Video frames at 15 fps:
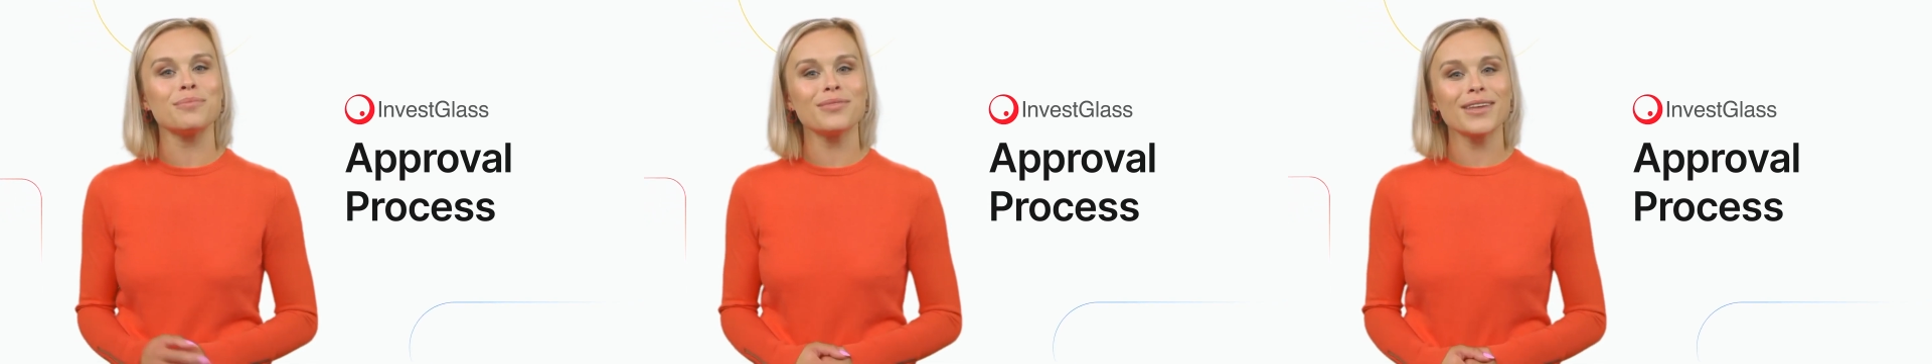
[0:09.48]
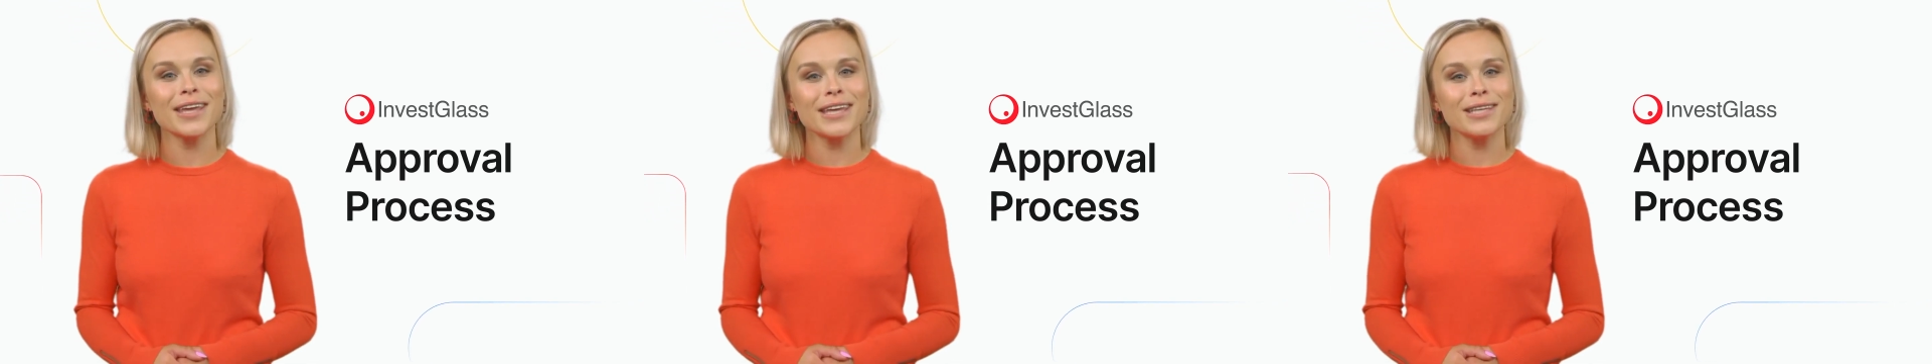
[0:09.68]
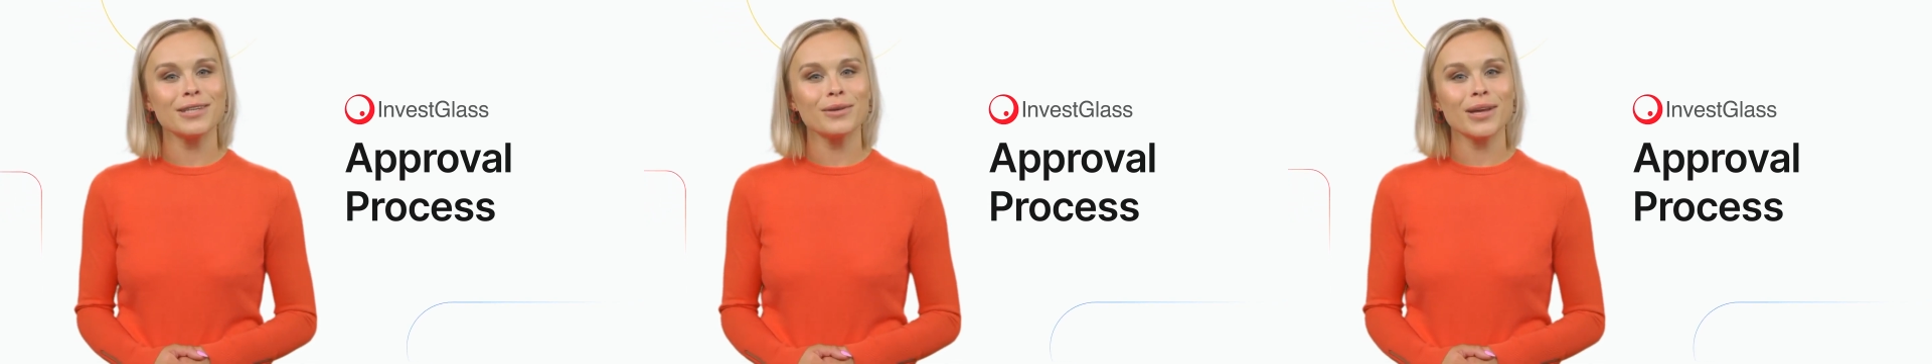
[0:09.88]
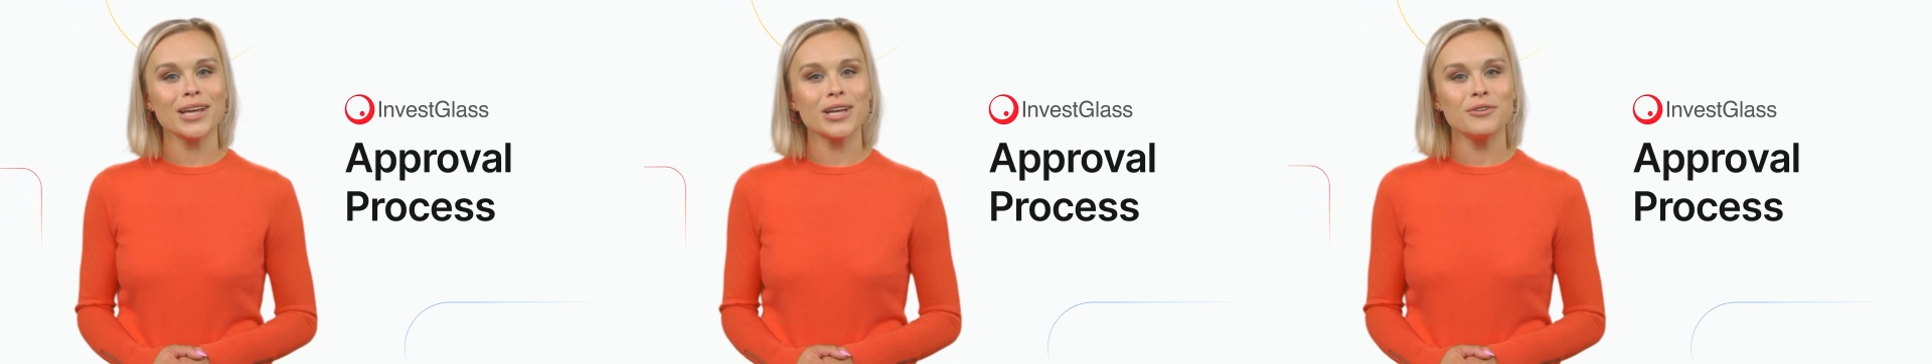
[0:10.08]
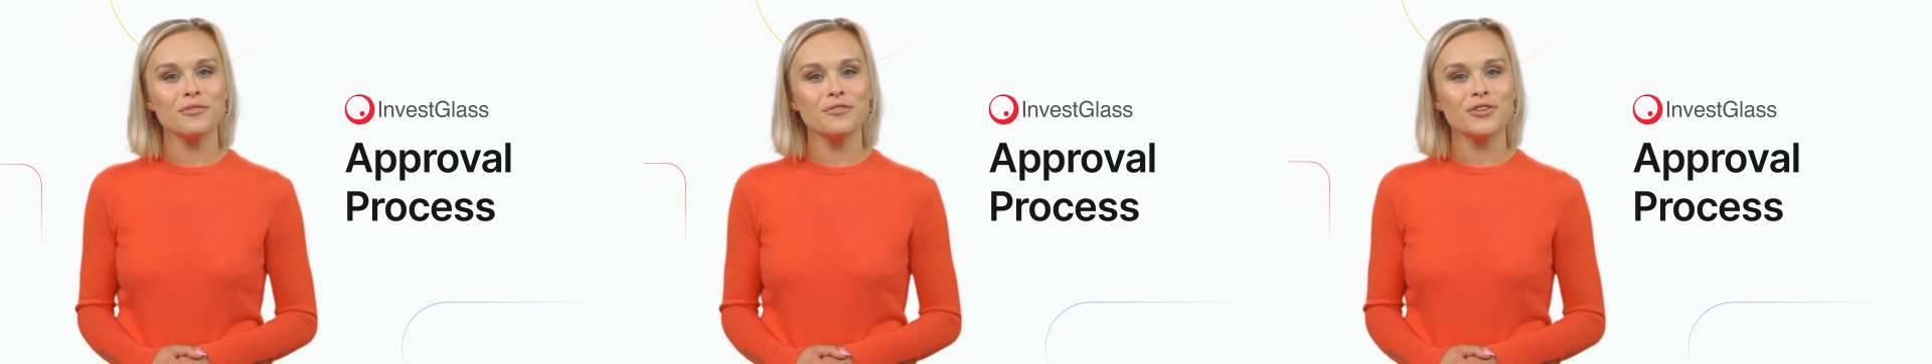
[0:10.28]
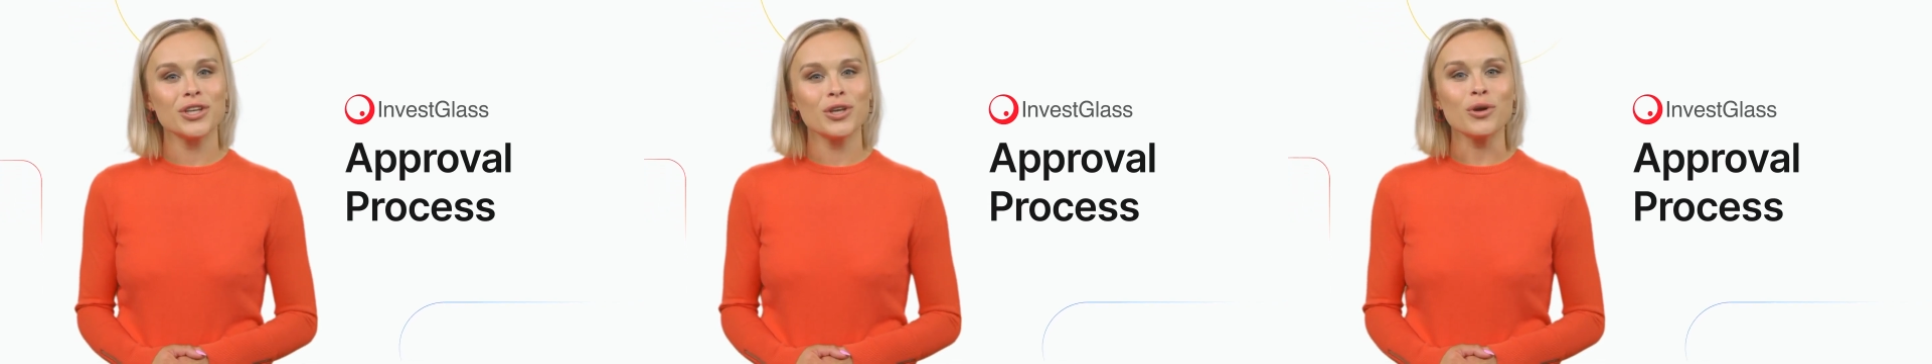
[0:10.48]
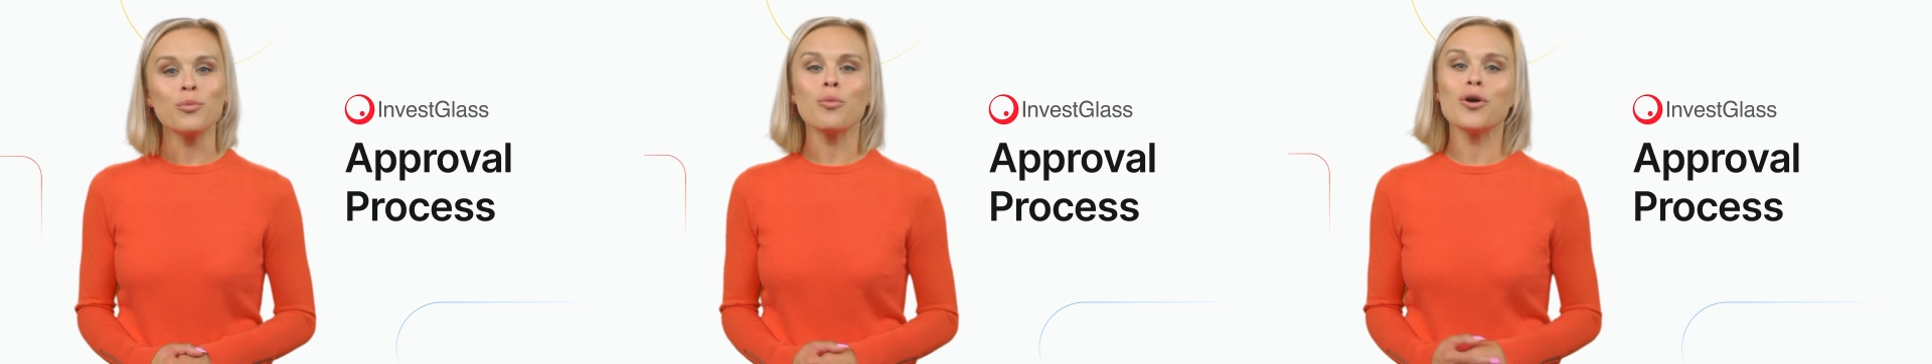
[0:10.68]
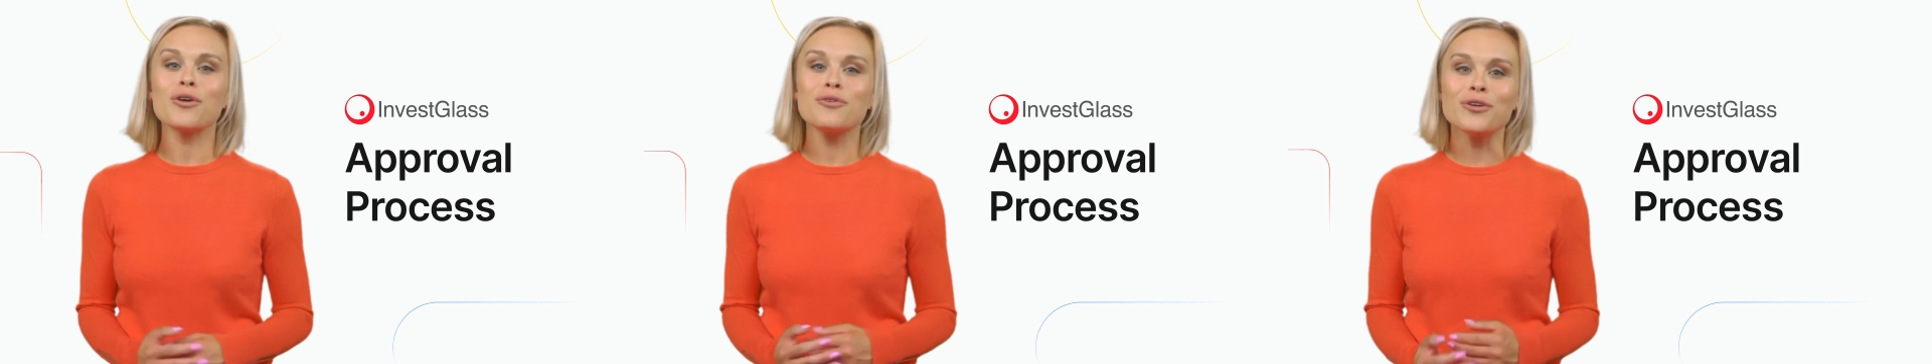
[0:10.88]
Easily configure
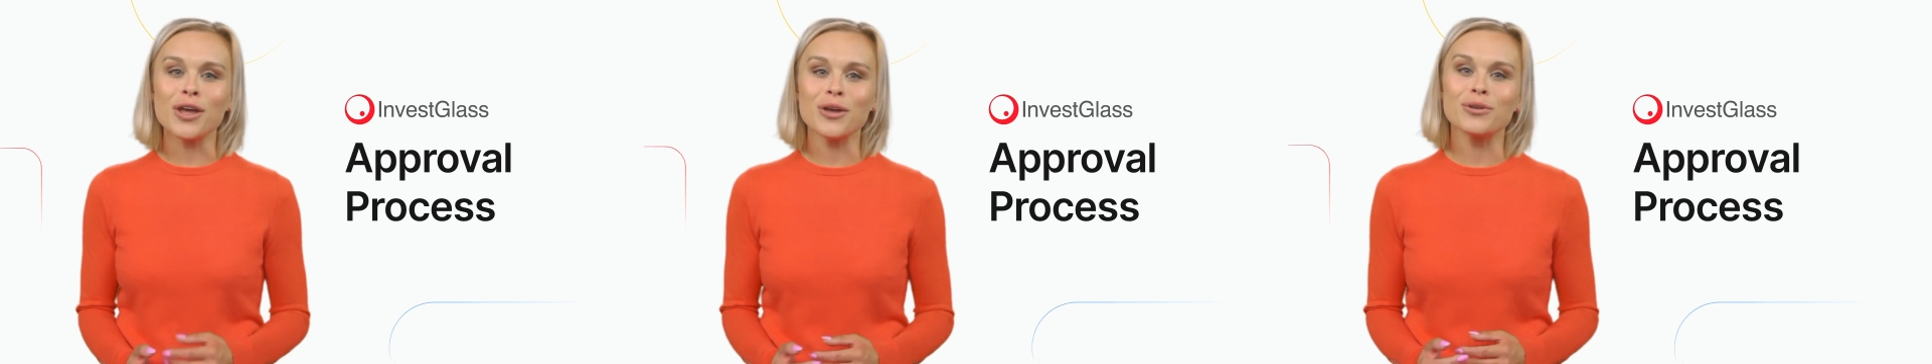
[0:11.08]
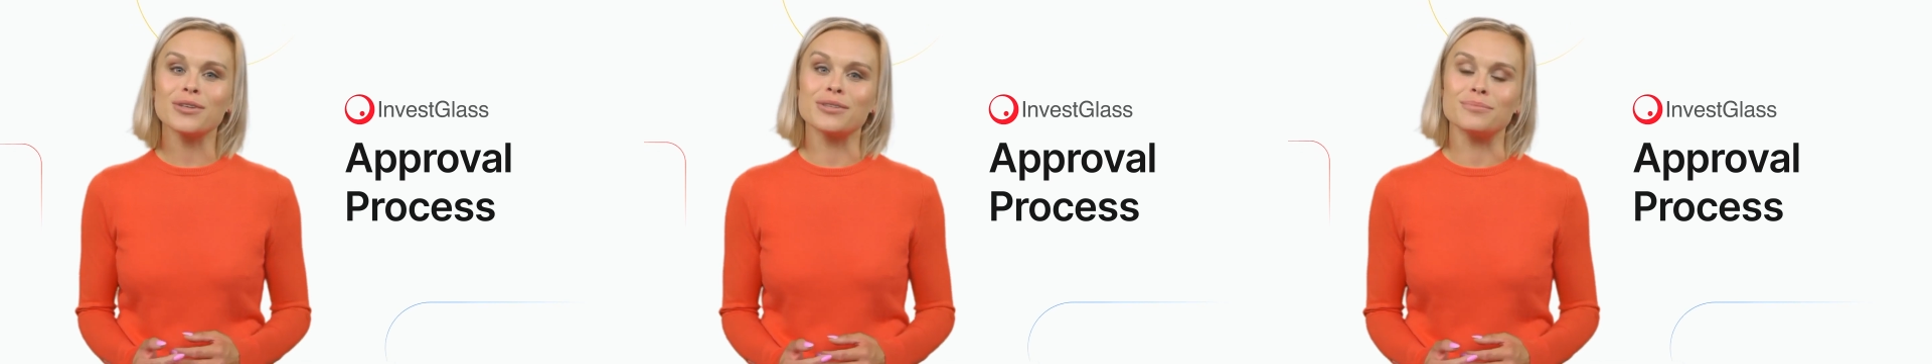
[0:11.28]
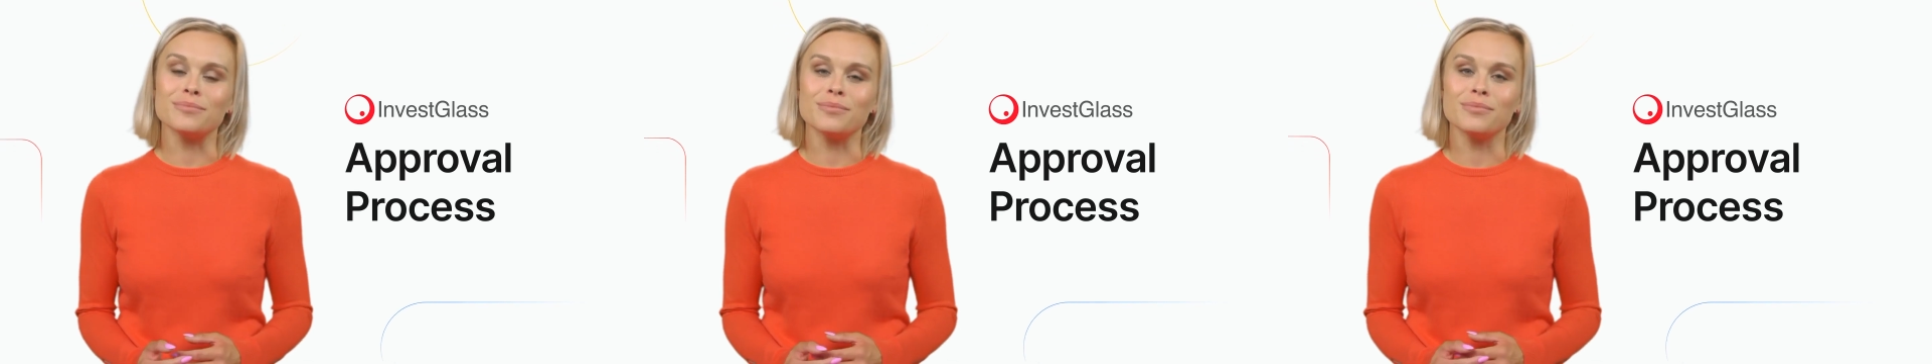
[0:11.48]
workflows.